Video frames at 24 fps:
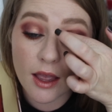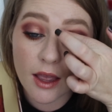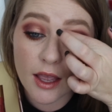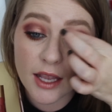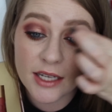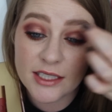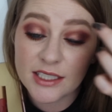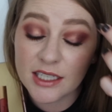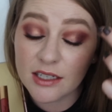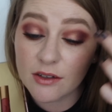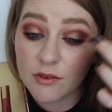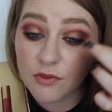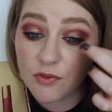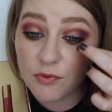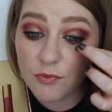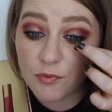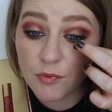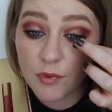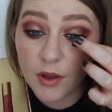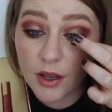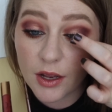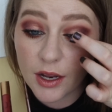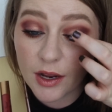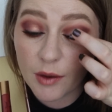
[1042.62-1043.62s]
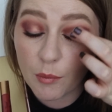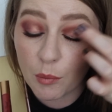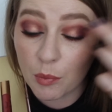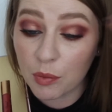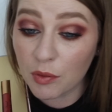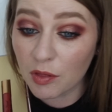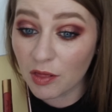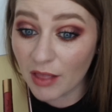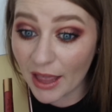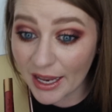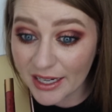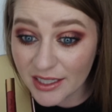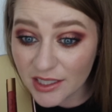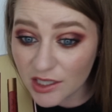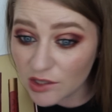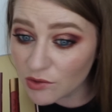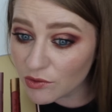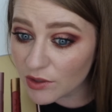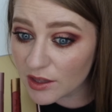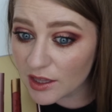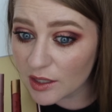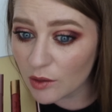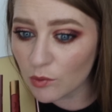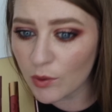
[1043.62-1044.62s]
It
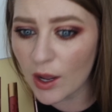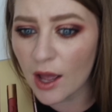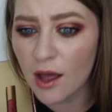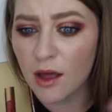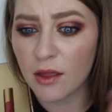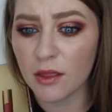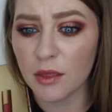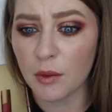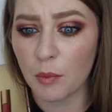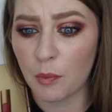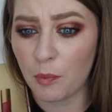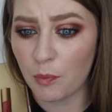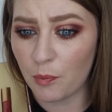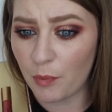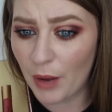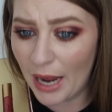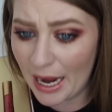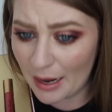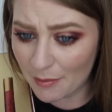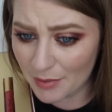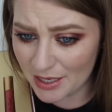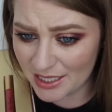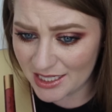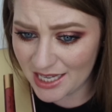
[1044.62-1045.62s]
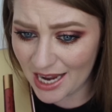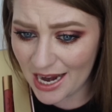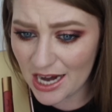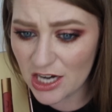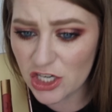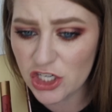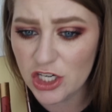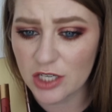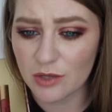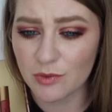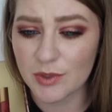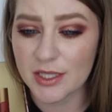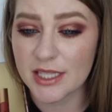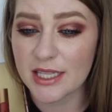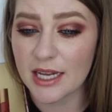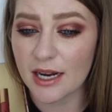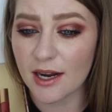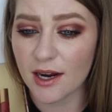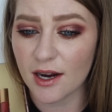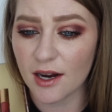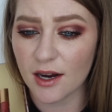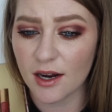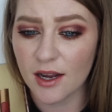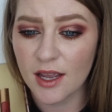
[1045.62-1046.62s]
blended really well. The pigmentation was
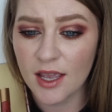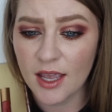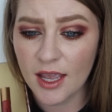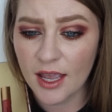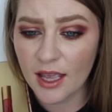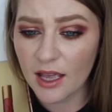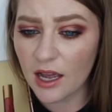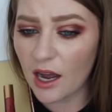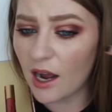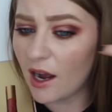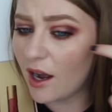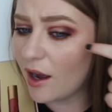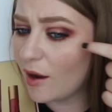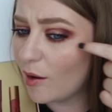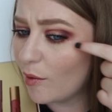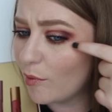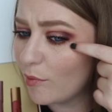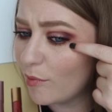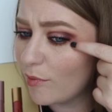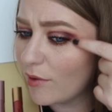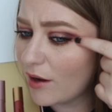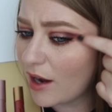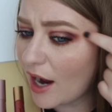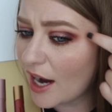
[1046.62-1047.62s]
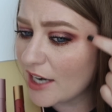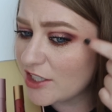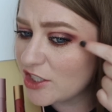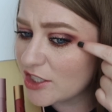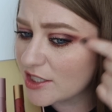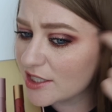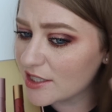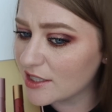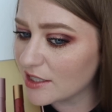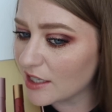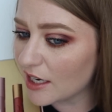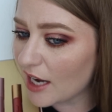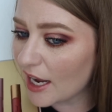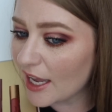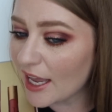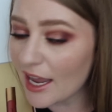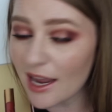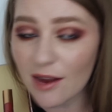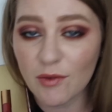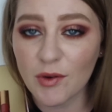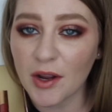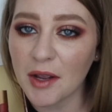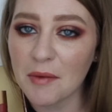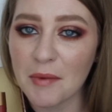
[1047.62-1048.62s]
there. I
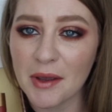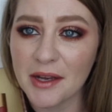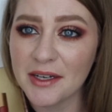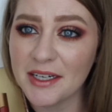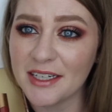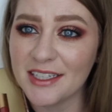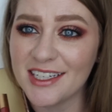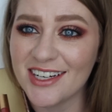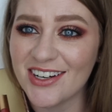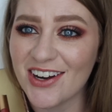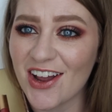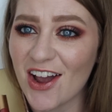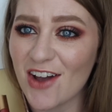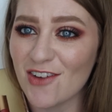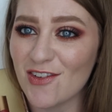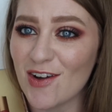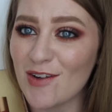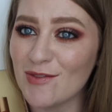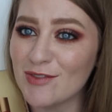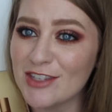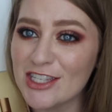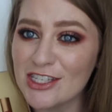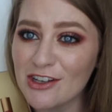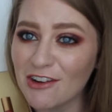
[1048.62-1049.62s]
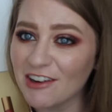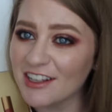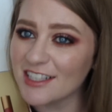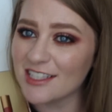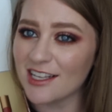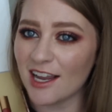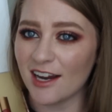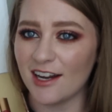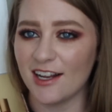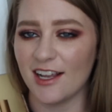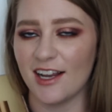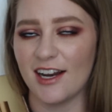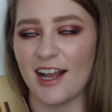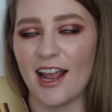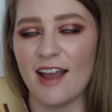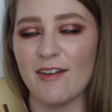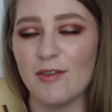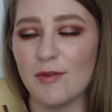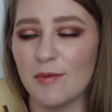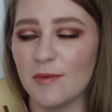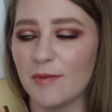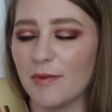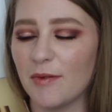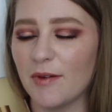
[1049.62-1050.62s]
can't recommend it enough. I'm so excited.
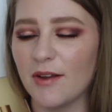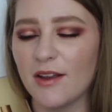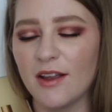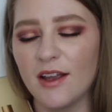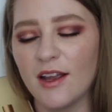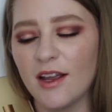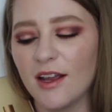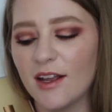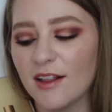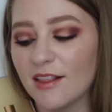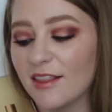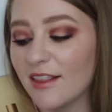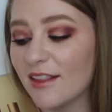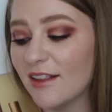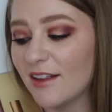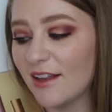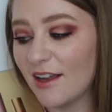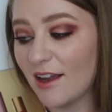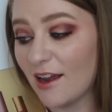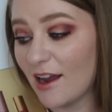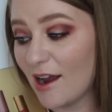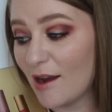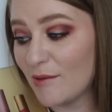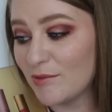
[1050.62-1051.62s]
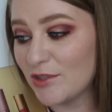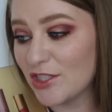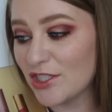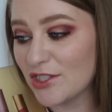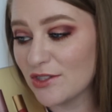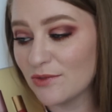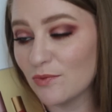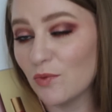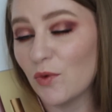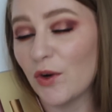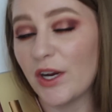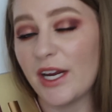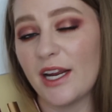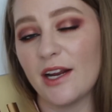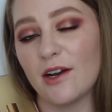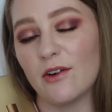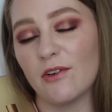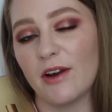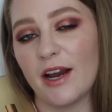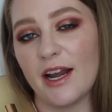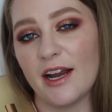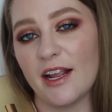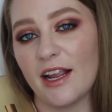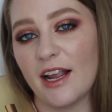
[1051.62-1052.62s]
I'm just
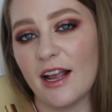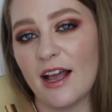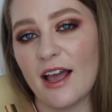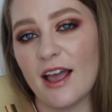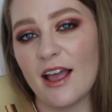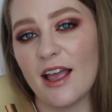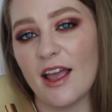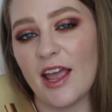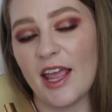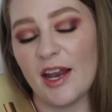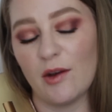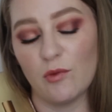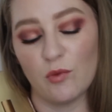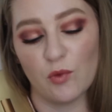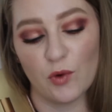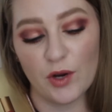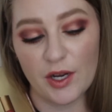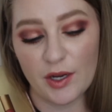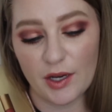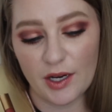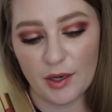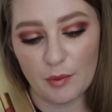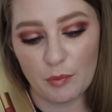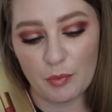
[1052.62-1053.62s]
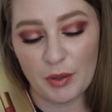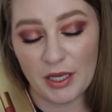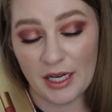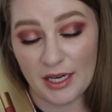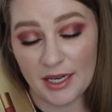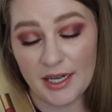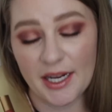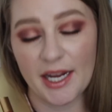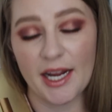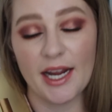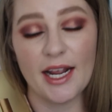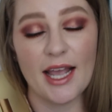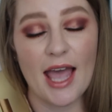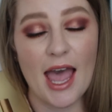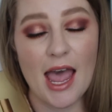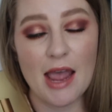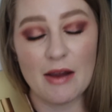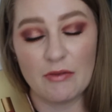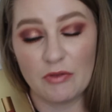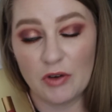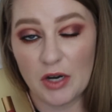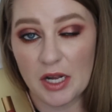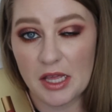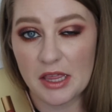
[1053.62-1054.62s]
reiterating and repeating
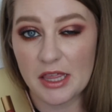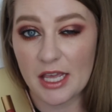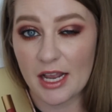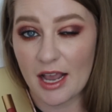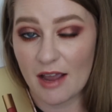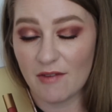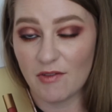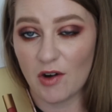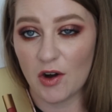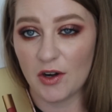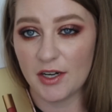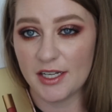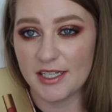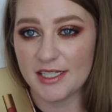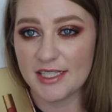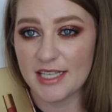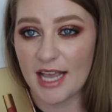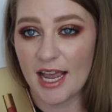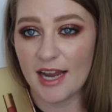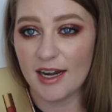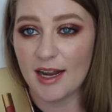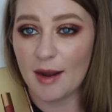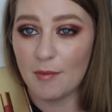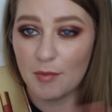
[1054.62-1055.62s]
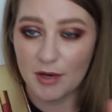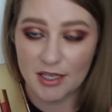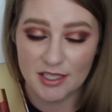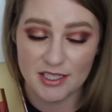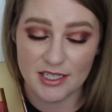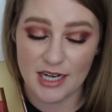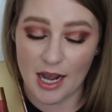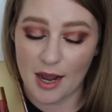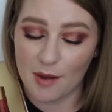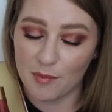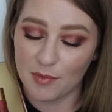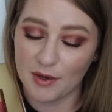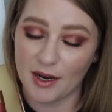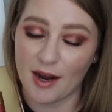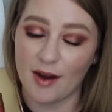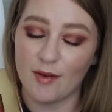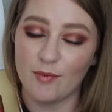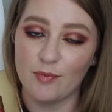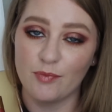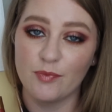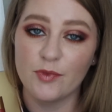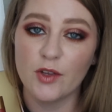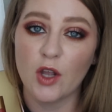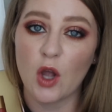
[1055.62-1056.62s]
everything I've already said. I'm gonna
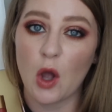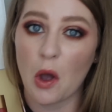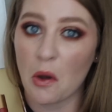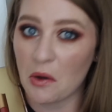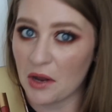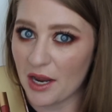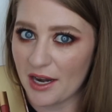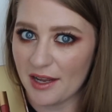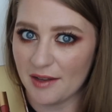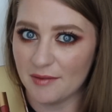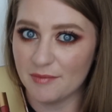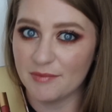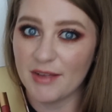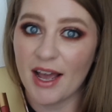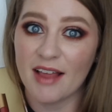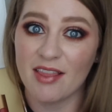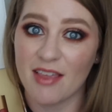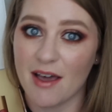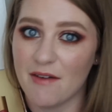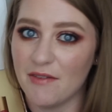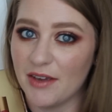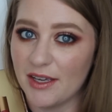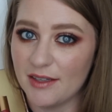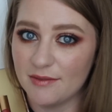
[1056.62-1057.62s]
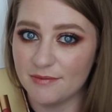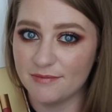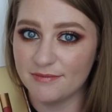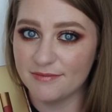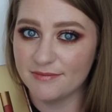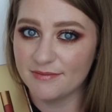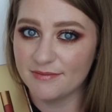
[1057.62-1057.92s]
stop. Go get it. I love it.